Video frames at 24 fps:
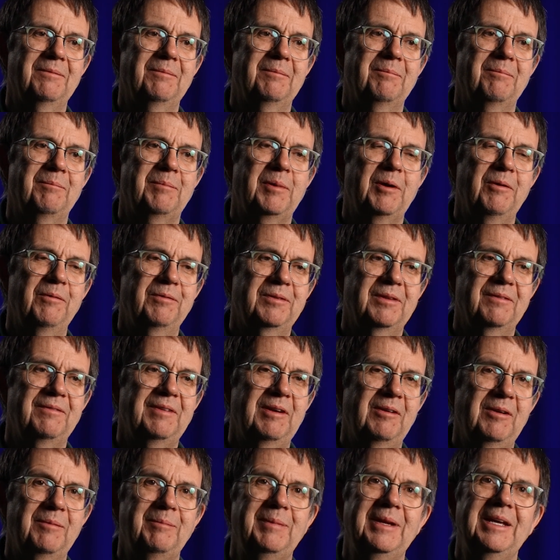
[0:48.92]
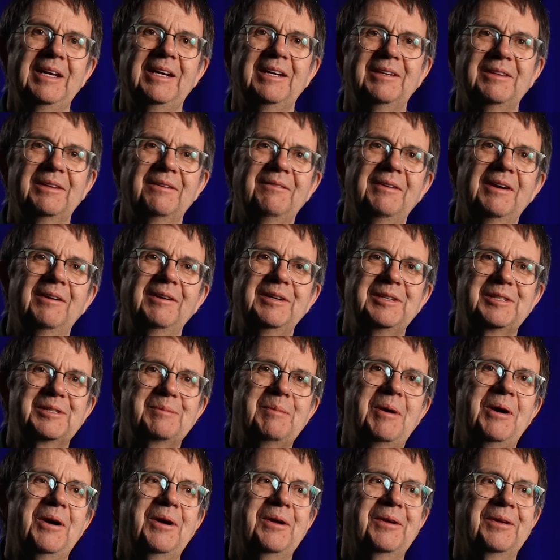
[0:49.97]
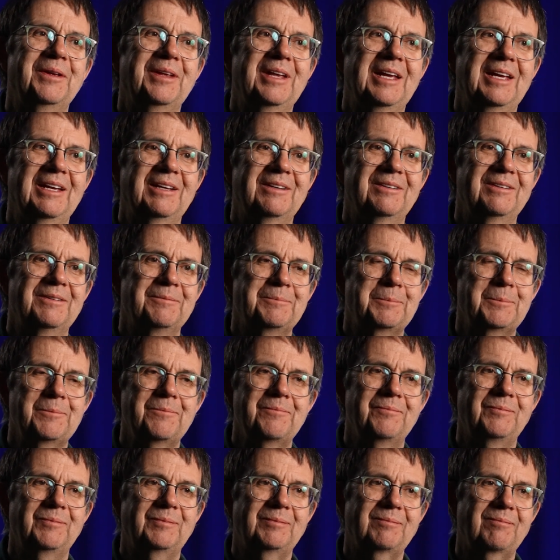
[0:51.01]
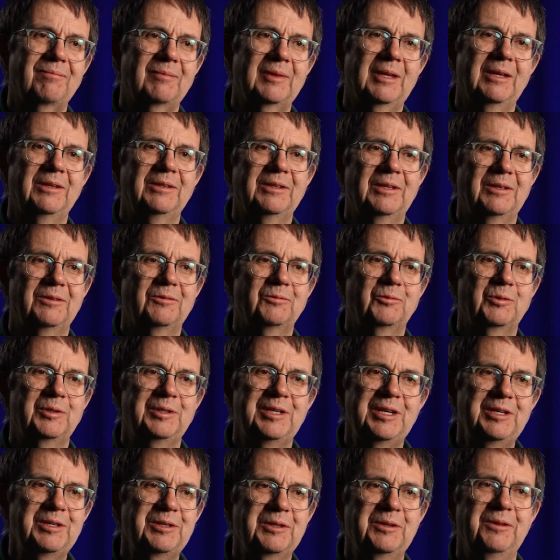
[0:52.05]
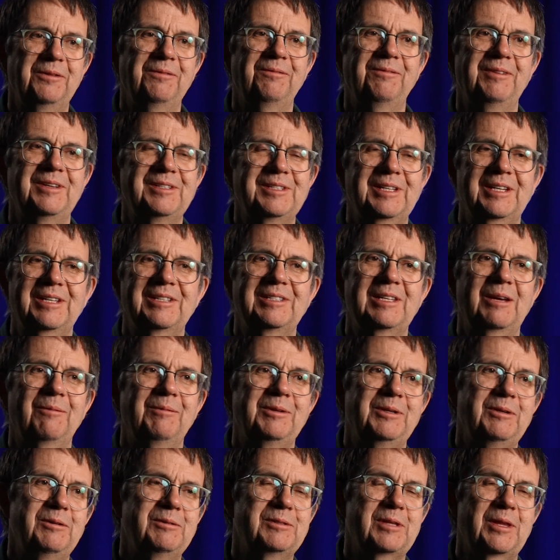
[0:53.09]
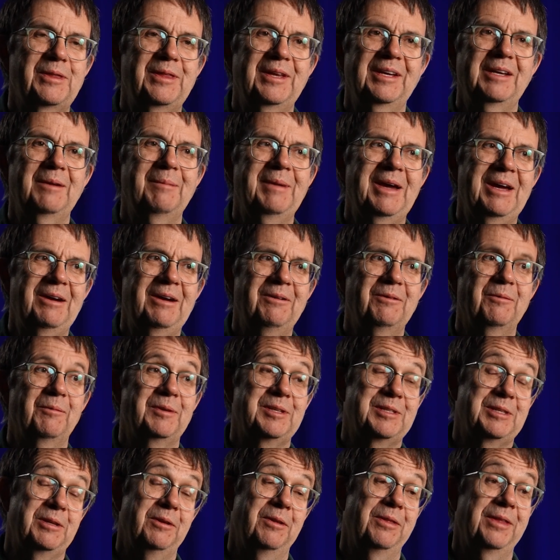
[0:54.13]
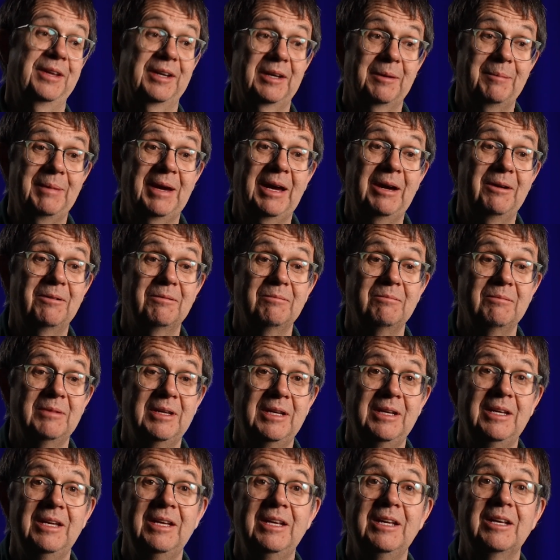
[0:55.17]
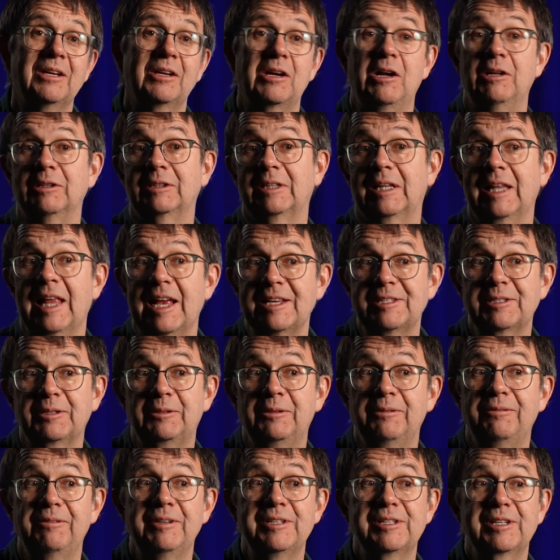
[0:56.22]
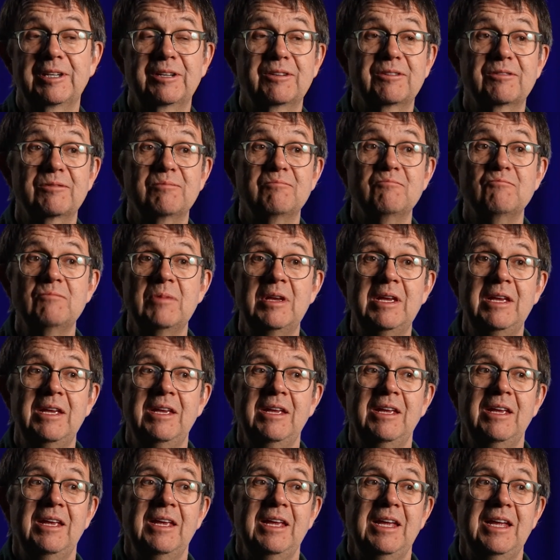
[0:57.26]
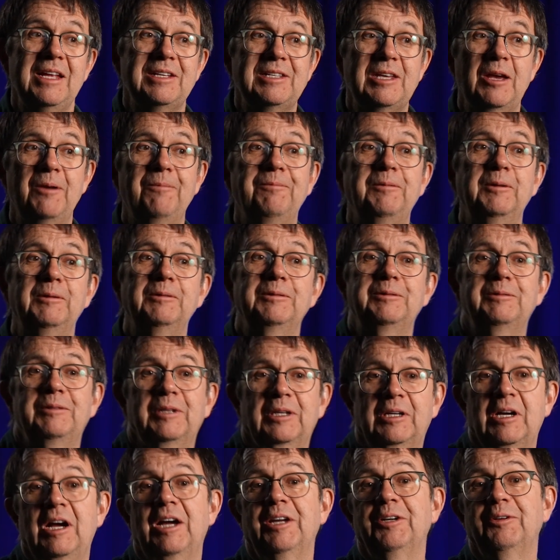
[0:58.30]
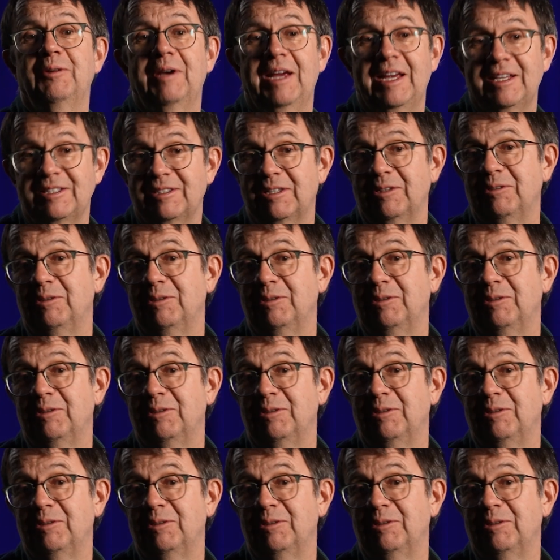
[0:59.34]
both the very big and the very small. And the traditional physics that we used to think about, or we still think about, called classical physics, it's helpful to contrast the